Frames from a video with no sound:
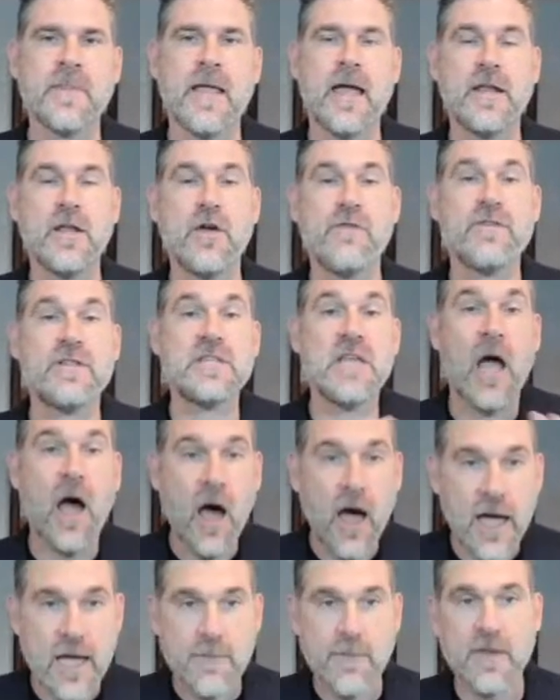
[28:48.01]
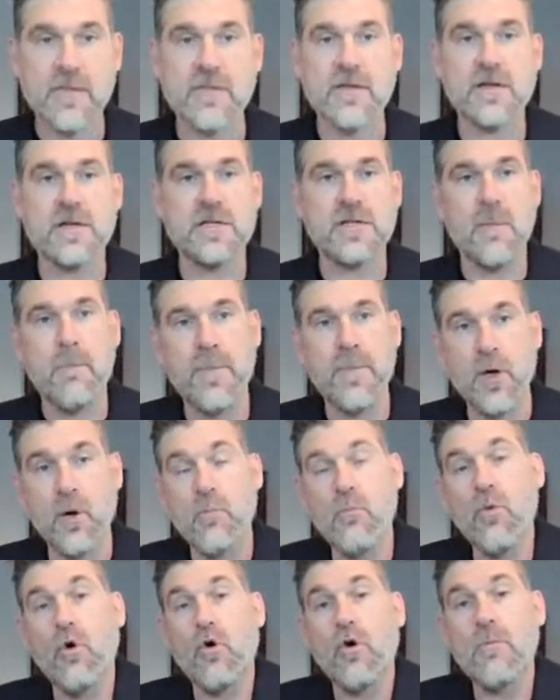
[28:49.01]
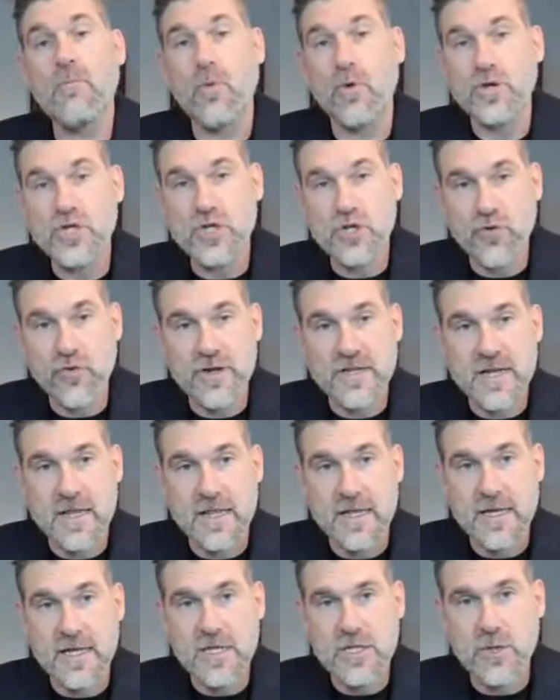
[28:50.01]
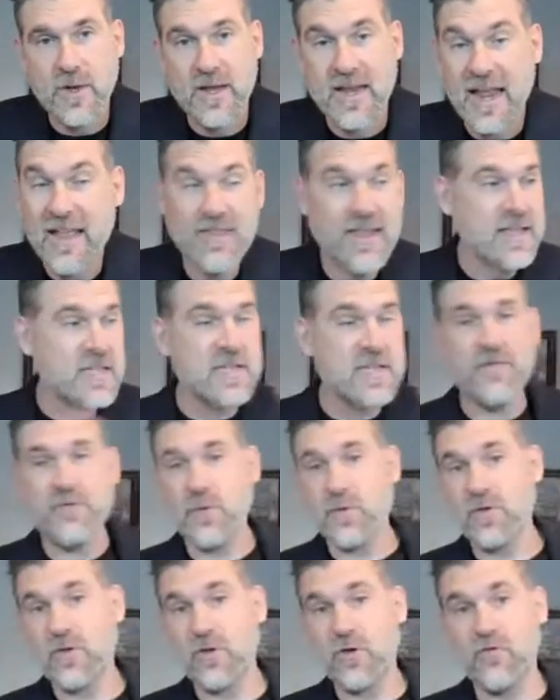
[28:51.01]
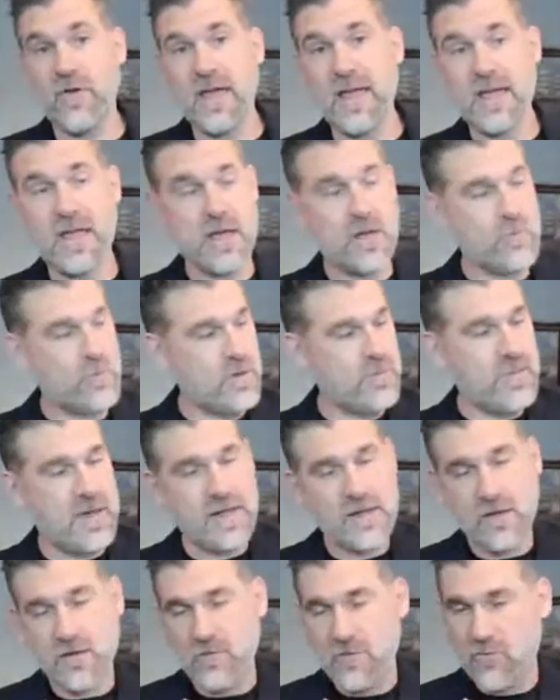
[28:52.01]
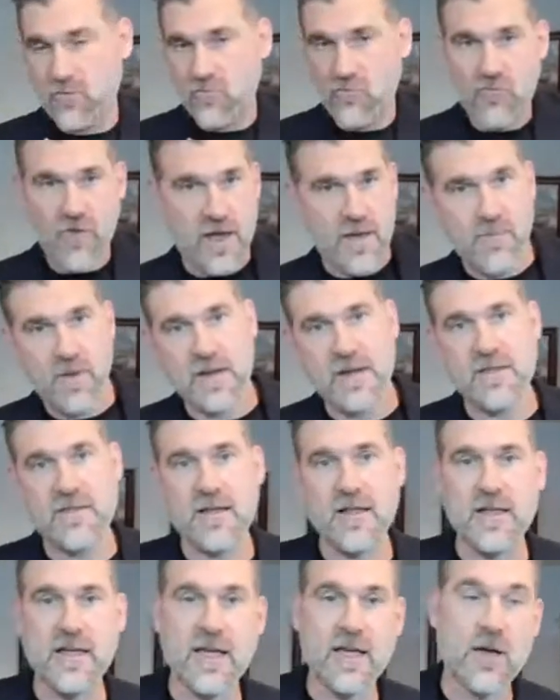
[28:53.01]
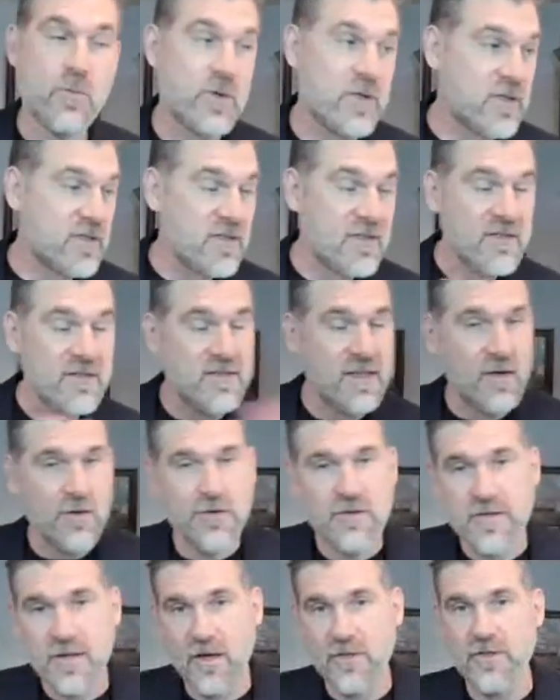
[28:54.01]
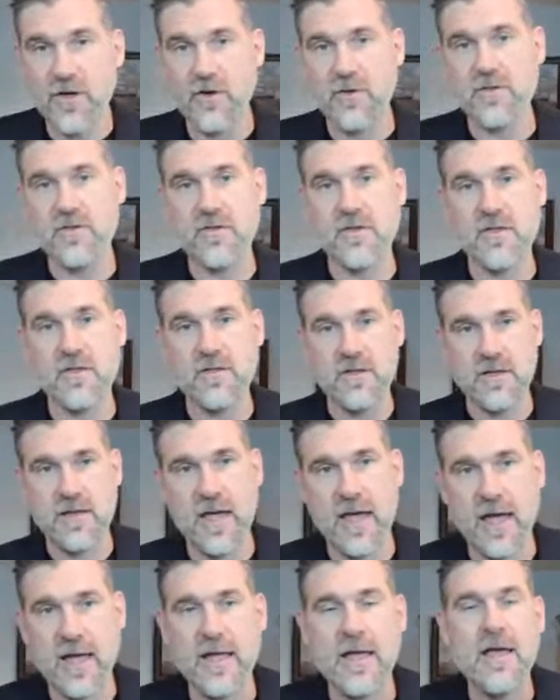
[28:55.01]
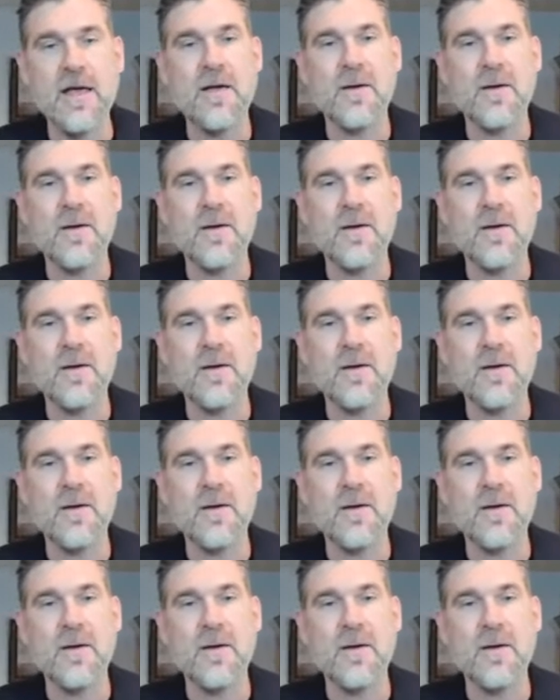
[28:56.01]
And over time, I started to build more and more storytelling into it. And that stuff was great. And we made great money selling it. And we still sell those today.